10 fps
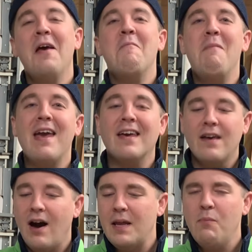make a
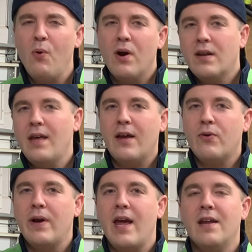cutting board, get
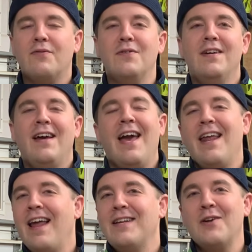creative,
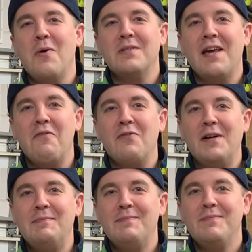and as always, have fun.
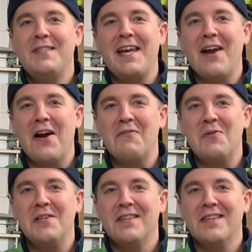Take care, everyone.